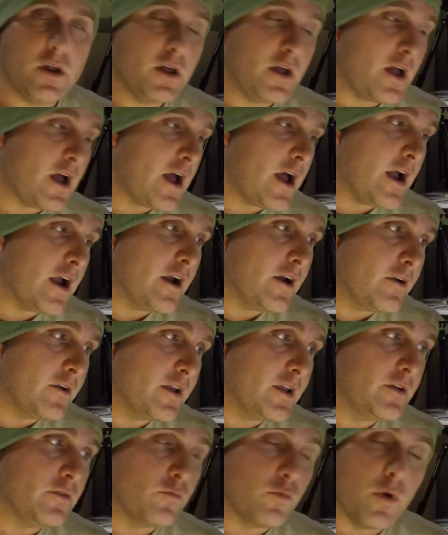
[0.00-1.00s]
a higher
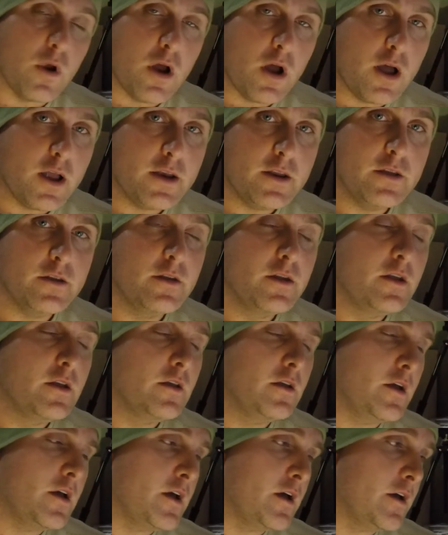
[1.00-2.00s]
end rod
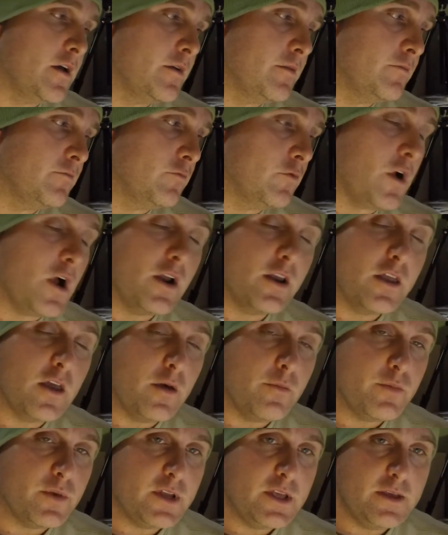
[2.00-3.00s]

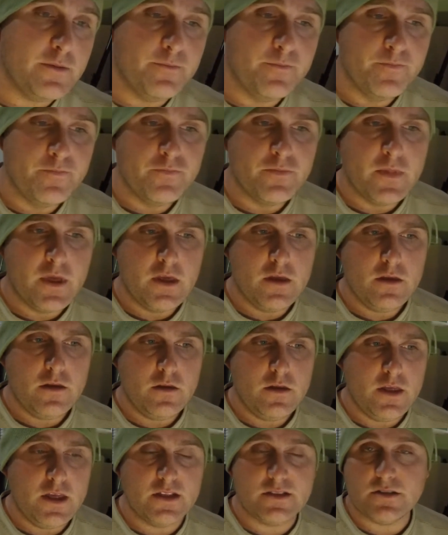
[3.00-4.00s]
company,
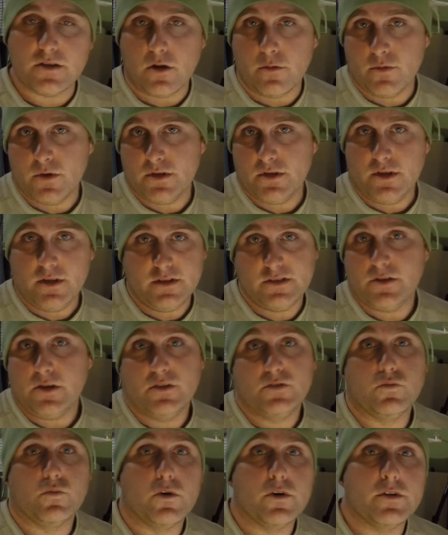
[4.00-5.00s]
it's
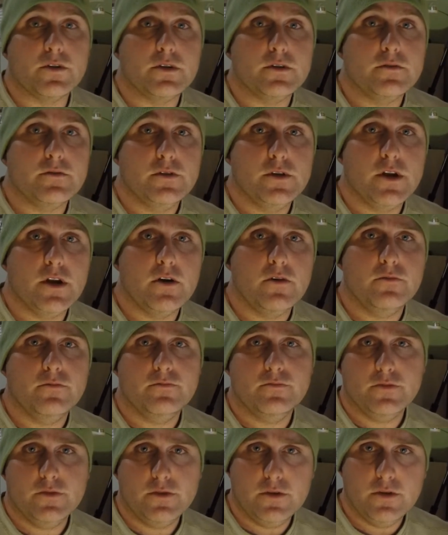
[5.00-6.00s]
worth it.
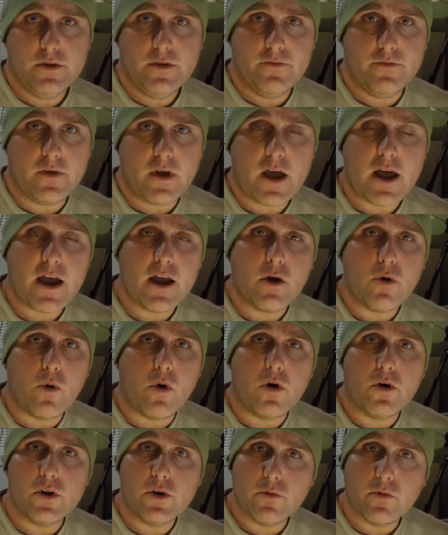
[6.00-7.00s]
If a high
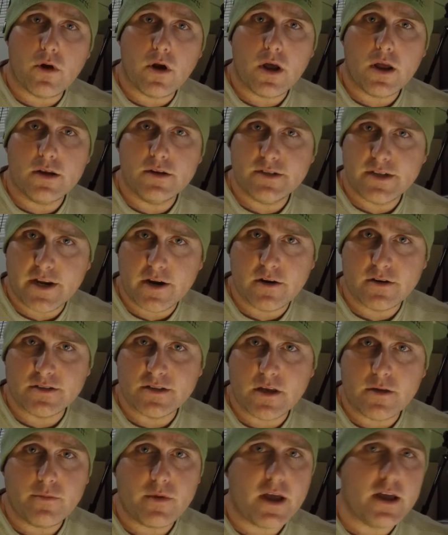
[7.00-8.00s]
quality rod tears
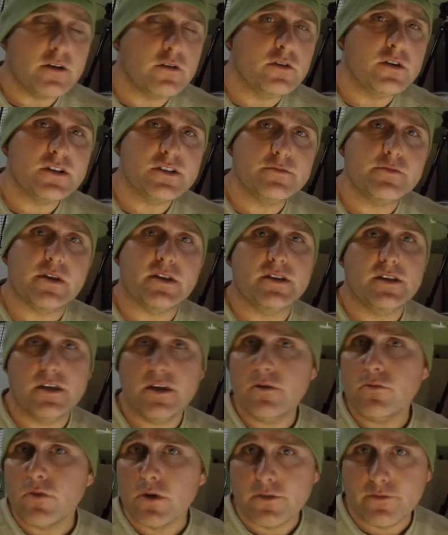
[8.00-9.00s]
up, I don't expect to
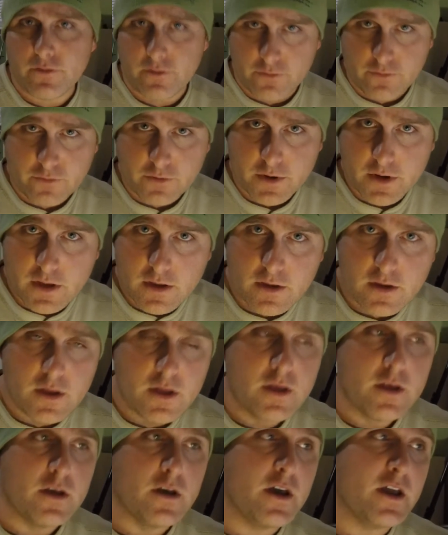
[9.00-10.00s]
get one for free.
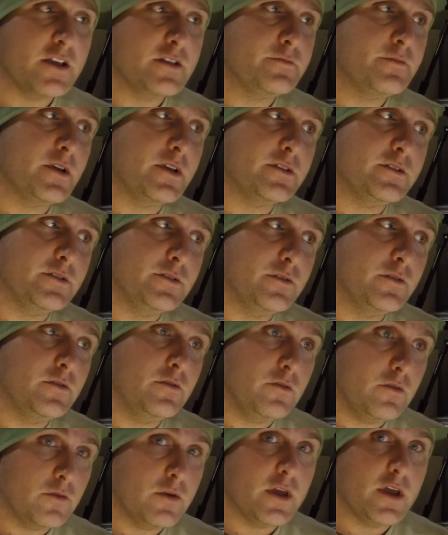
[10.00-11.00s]
I expect they're
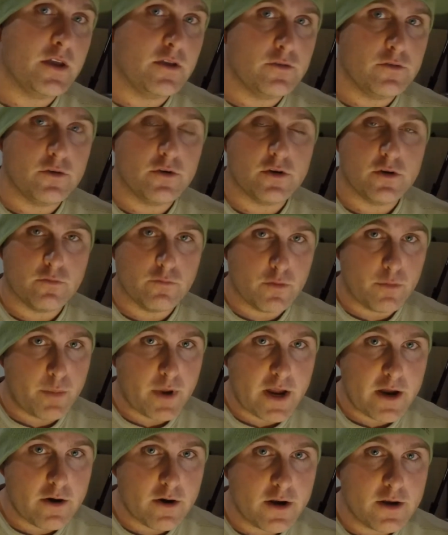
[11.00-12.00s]
going to
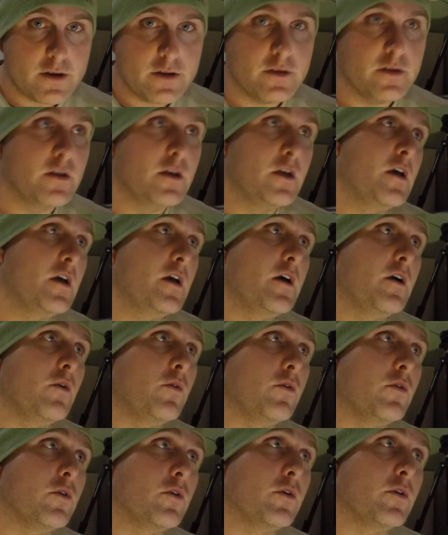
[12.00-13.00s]
repair it,
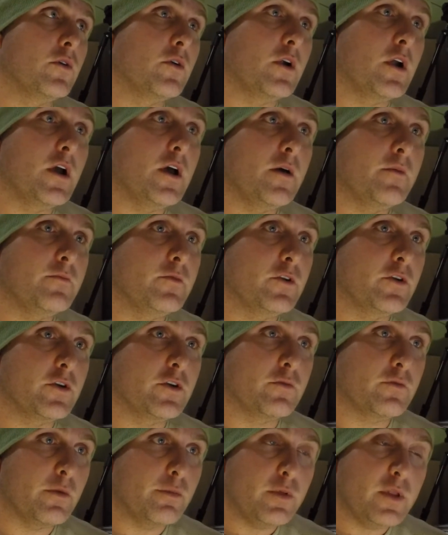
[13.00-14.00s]
or they're
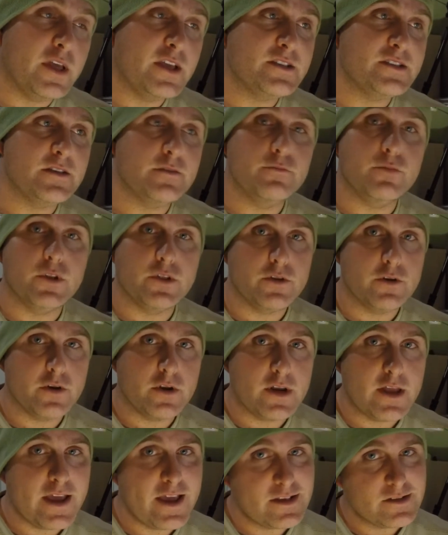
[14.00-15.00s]
going to replace it, but they're
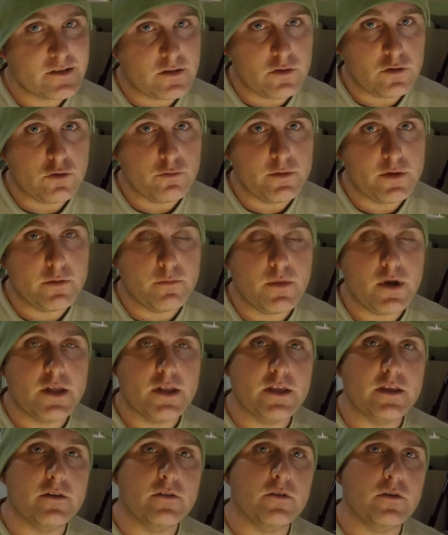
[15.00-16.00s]
going to ask a little bit of
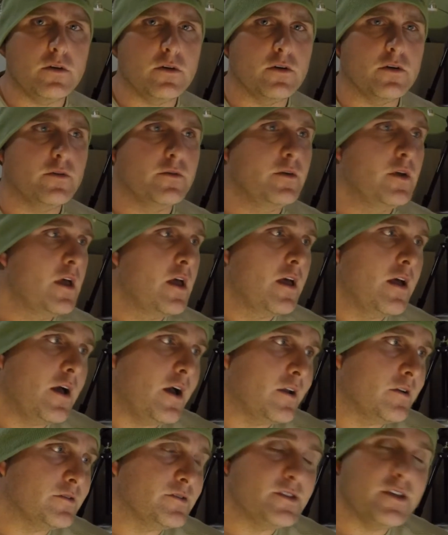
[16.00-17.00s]
money, or
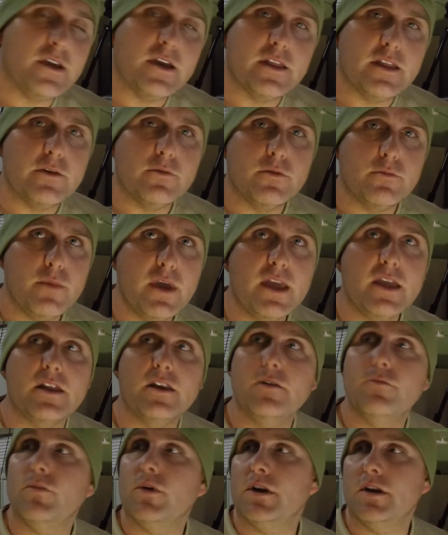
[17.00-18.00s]
I don't see how they would make
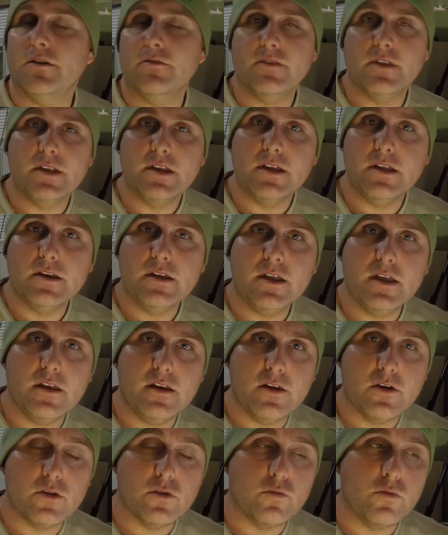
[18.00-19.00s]
any money if they did it
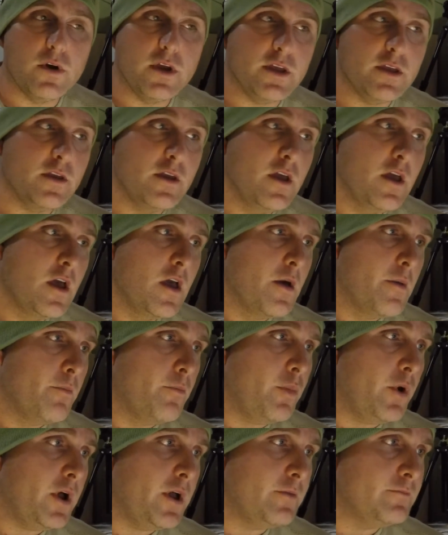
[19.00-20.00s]
any other way.
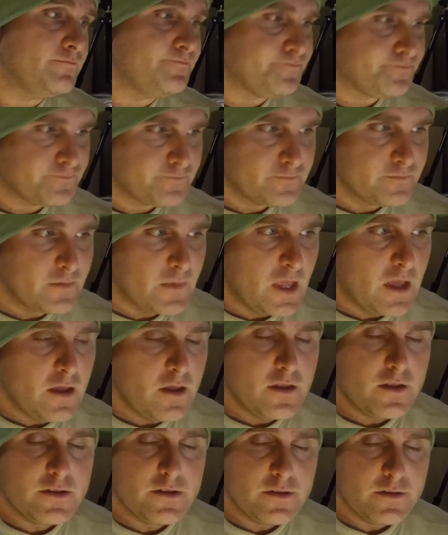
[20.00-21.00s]
But
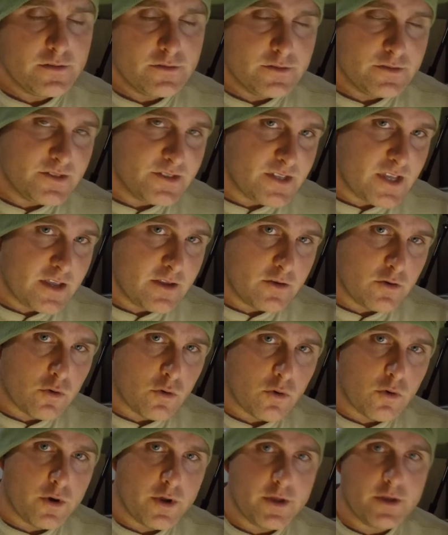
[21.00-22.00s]
St.
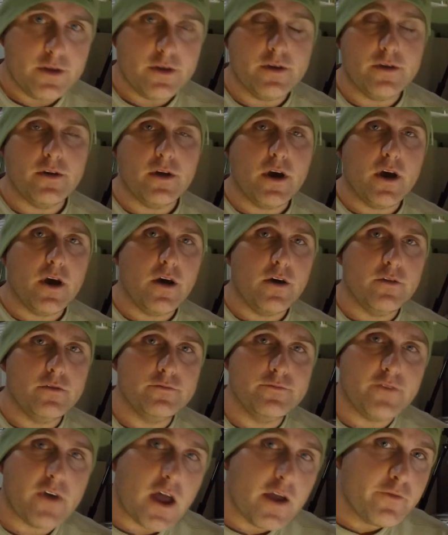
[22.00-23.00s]
Croix,
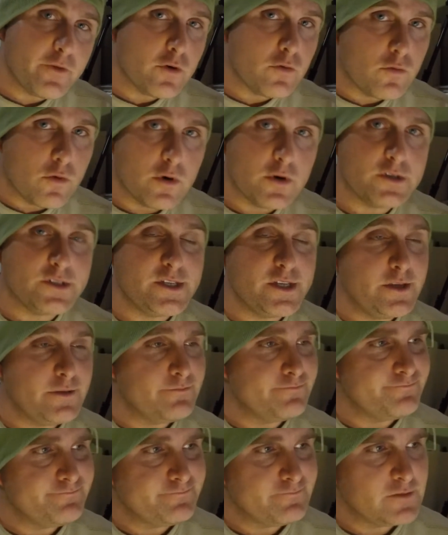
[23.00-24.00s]
5-year warranty,
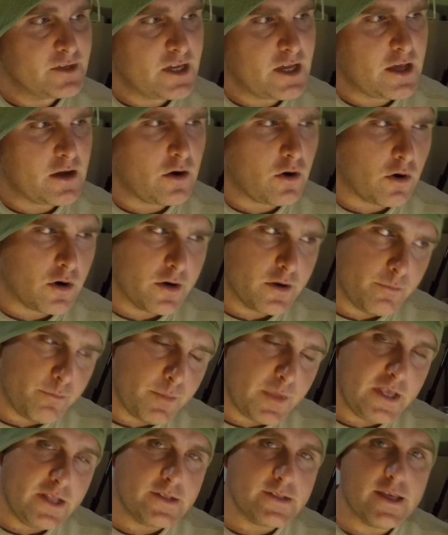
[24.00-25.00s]
kind of hard to
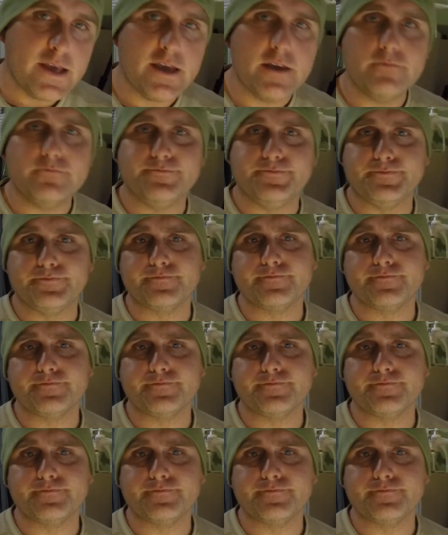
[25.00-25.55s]
beat that.